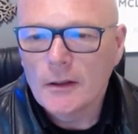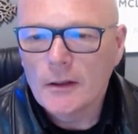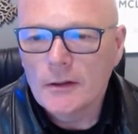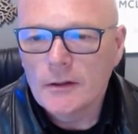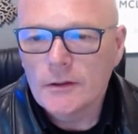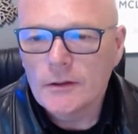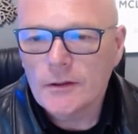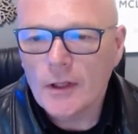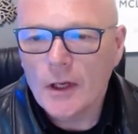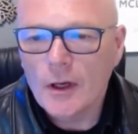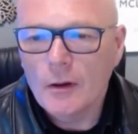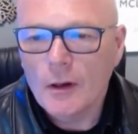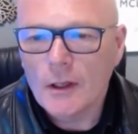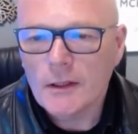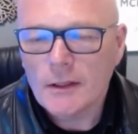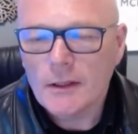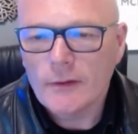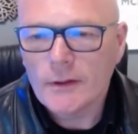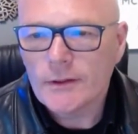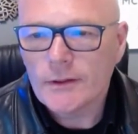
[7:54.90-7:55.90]
So
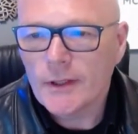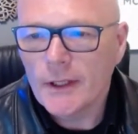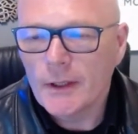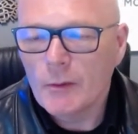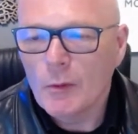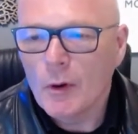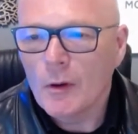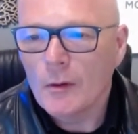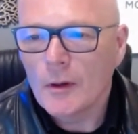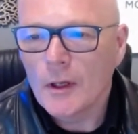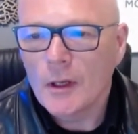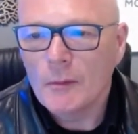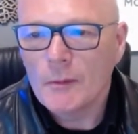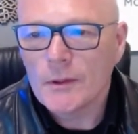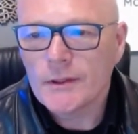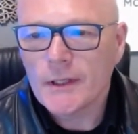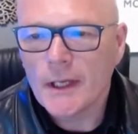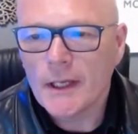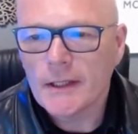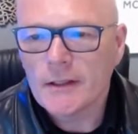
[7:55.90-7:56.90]
let's have a see what
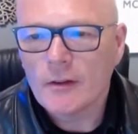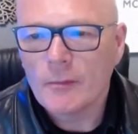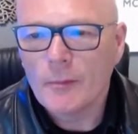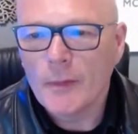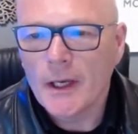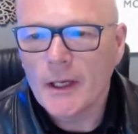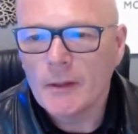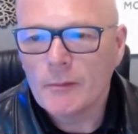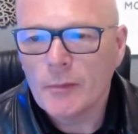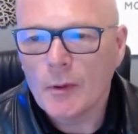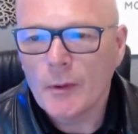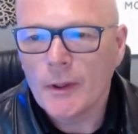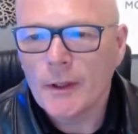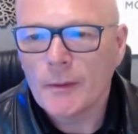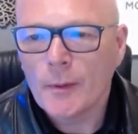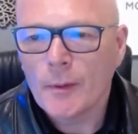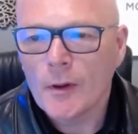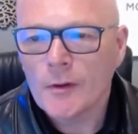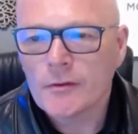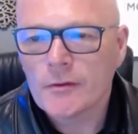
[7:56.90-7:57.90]
mistakes I've made. Probably
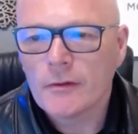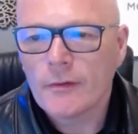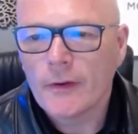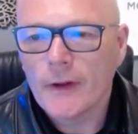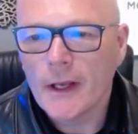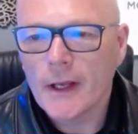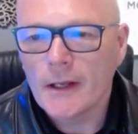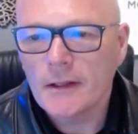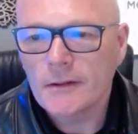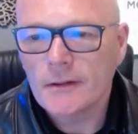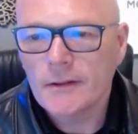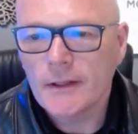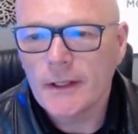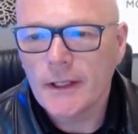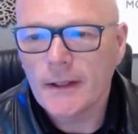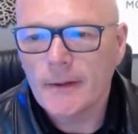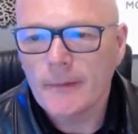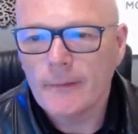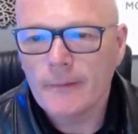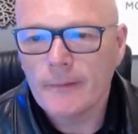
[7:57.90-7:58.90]
apostrophe S,
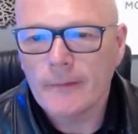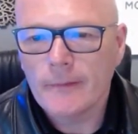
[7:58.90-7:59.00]
yeah.